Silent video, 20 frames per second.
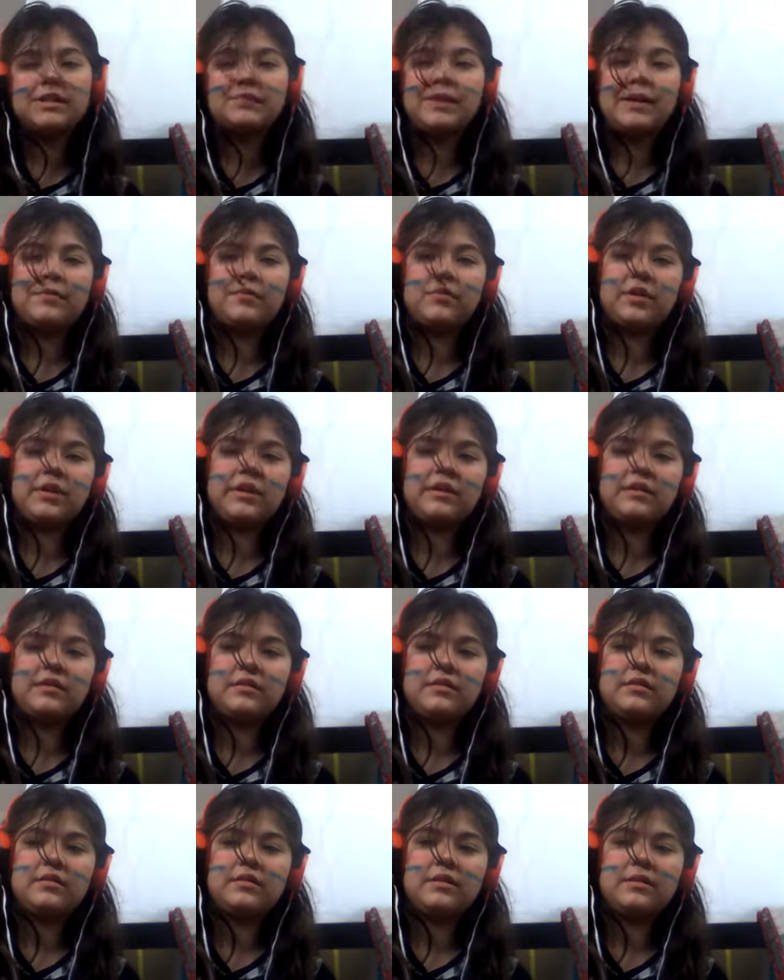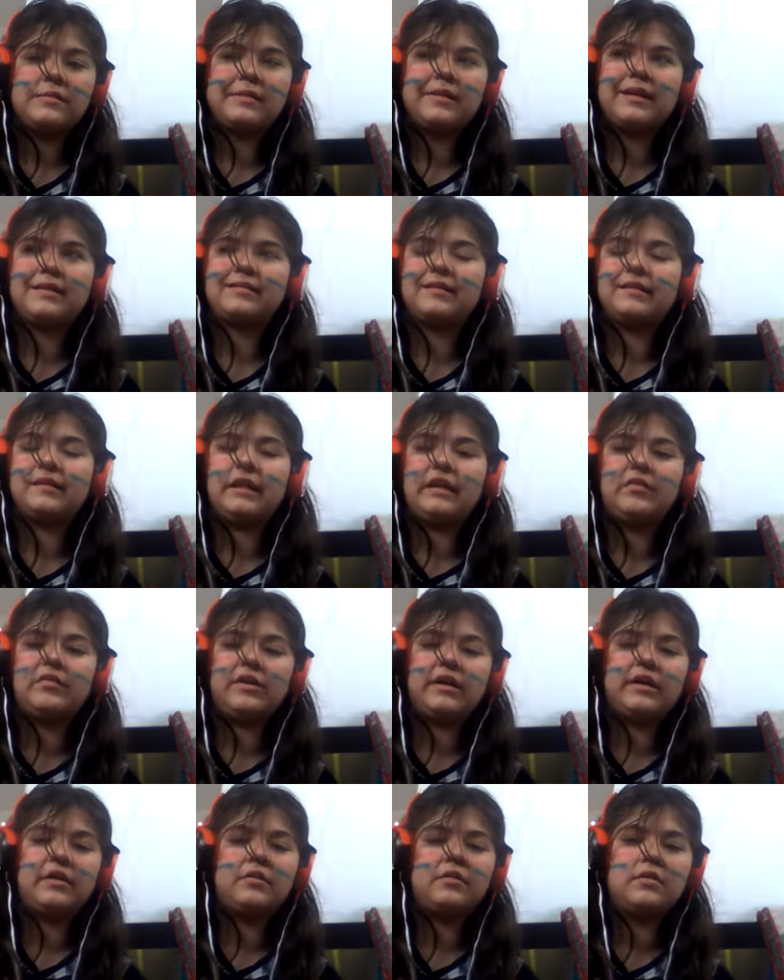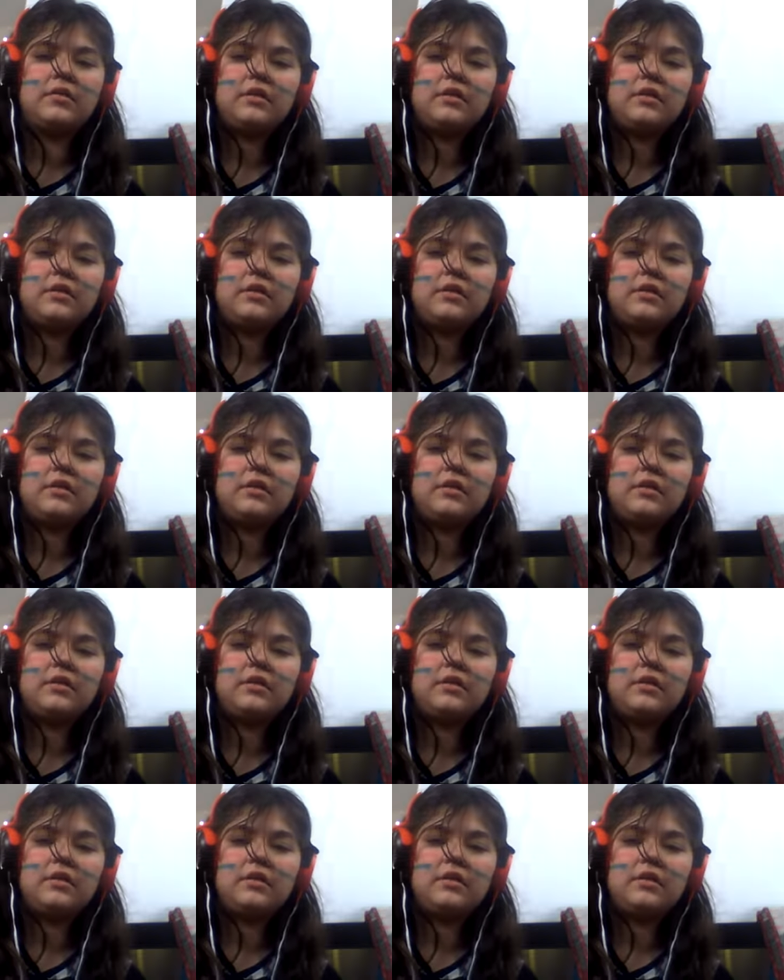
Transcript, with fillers: but I'm going, I mean, not Sunday video.